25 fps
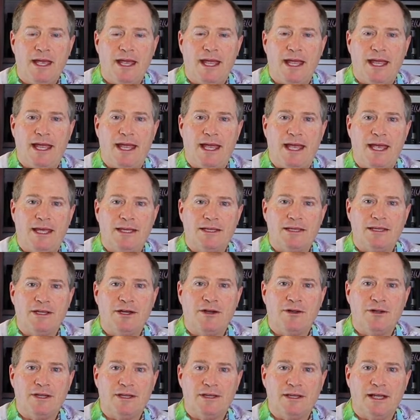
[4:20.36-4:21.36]
And
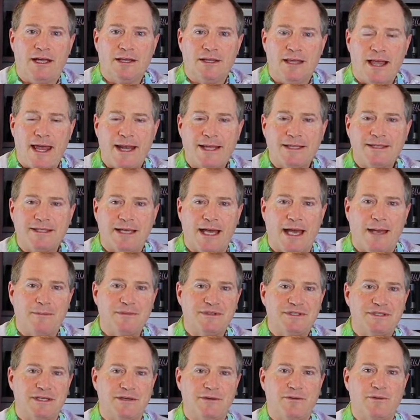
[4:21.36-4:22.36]
a lot of
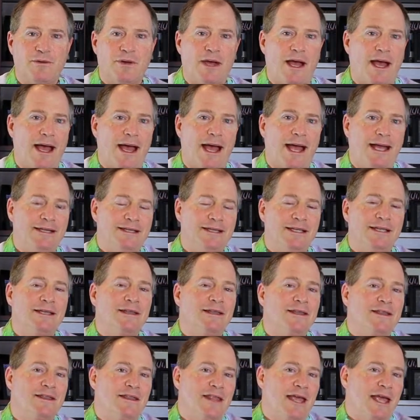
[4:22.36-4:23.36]
times I
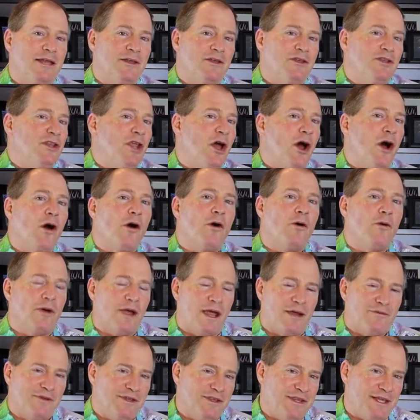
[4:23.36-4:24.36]
didn't then know
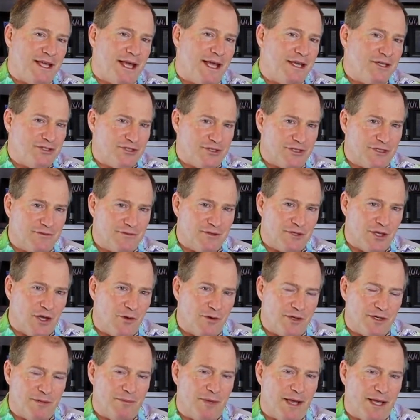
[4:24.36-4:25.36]
everything I should have
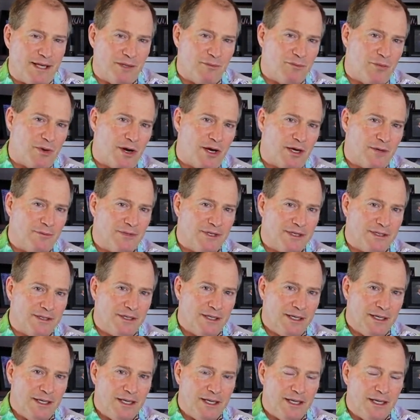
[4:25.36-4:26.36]
known in my department
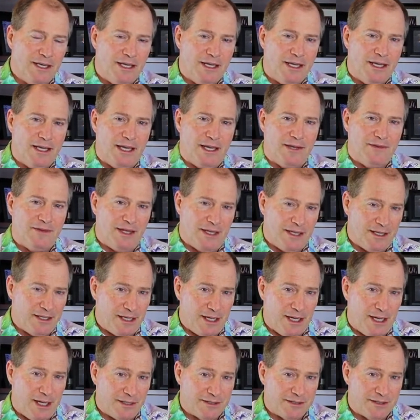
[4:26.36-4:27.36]
in
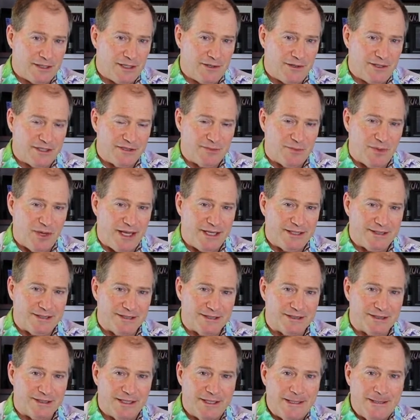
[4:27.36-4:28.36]
the engineering
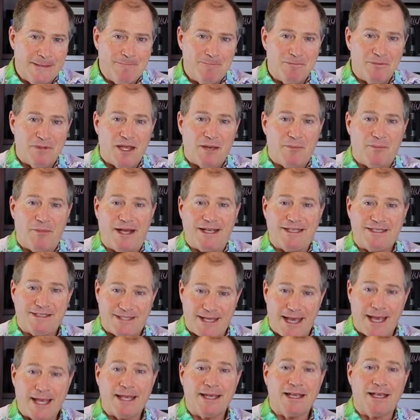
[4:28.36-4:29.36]
spaces. My
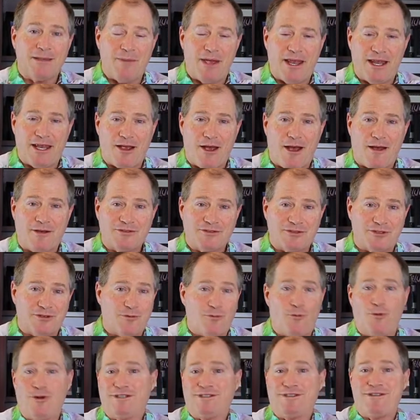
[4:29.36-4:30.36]
second commanding officer
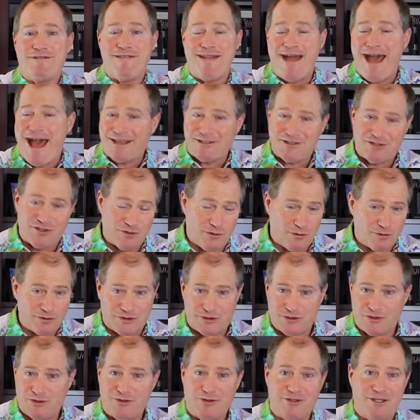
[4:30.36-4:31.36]
was not
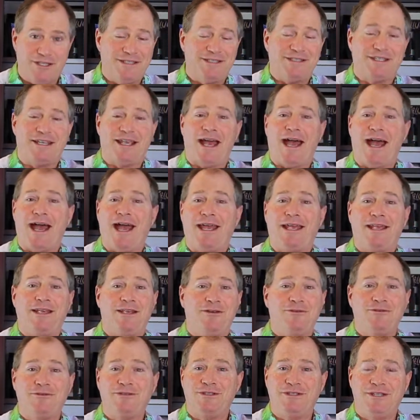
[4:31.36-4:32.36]
social. This guy,
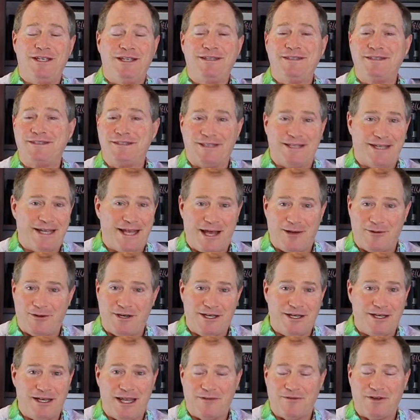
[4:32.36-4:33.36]
you didn't sit down
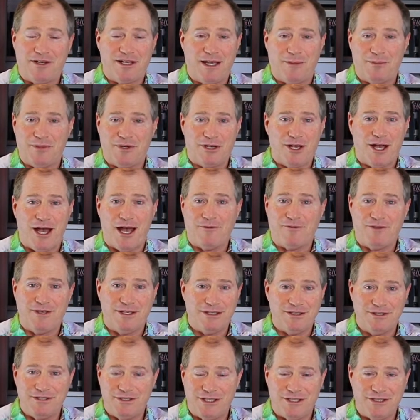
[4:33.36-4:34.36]
and have a cup of coffee
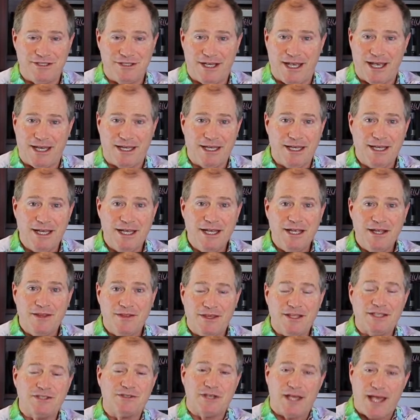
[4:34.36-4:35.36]
and chit chat.
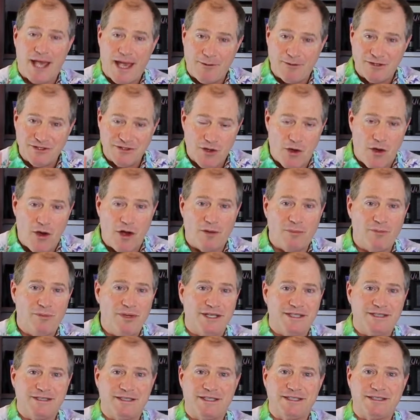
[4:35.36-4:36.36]
This guy was all
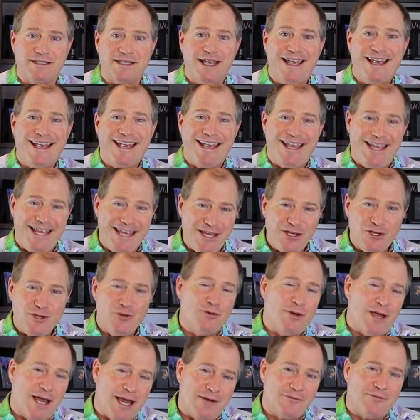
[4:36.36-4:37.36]
business. He
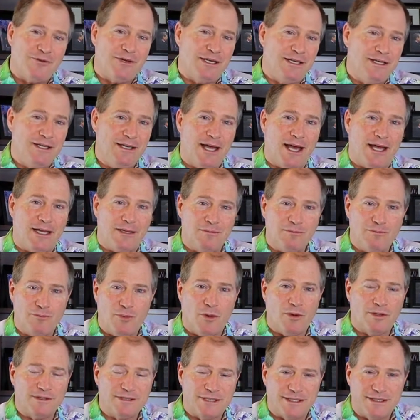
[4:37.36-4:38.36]
knew every nut and
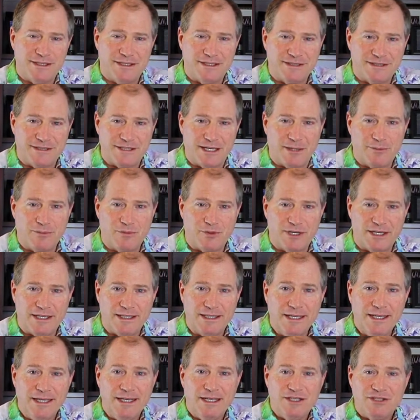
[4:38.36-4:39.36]
bolt on this
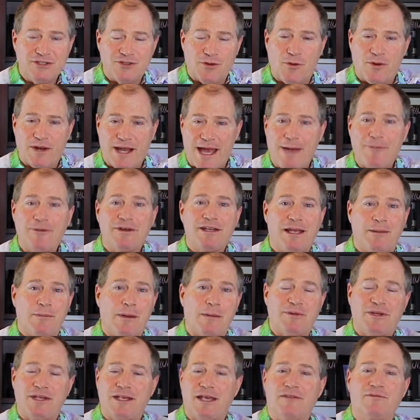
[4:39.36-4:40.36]
submarine. So when I would come
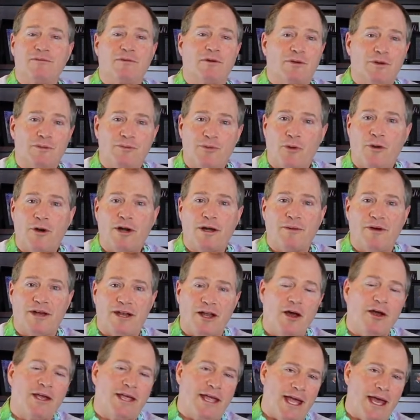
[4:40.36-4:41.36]
up to give him a report
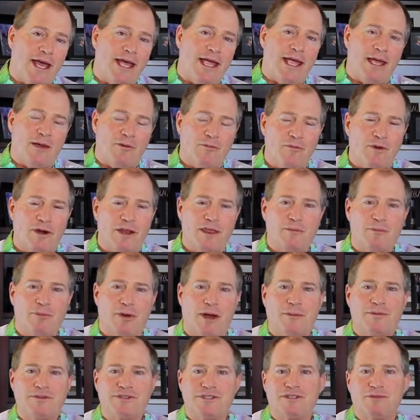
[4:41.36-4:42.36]
about, "Oh yeah, one of the
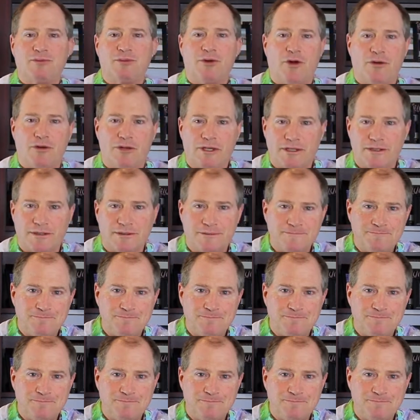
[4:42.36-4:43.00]
pumps is broken."